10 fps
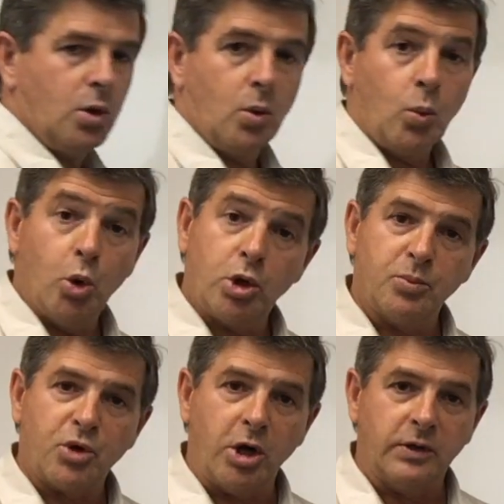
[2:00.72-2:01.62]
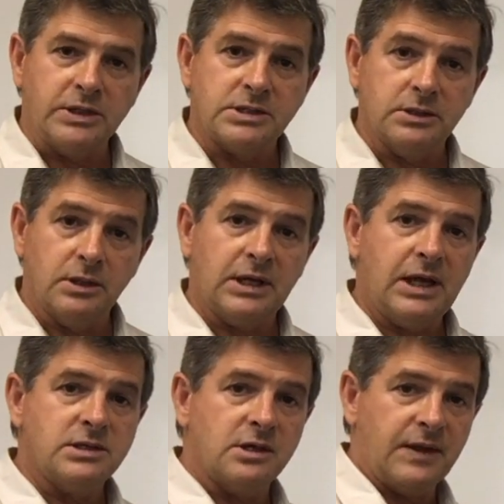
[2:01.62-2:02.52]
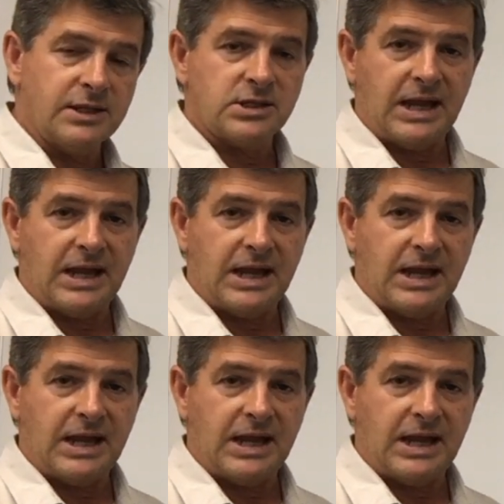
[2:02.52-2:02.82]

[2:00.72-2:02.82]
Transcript: work in progress. Okay, so that's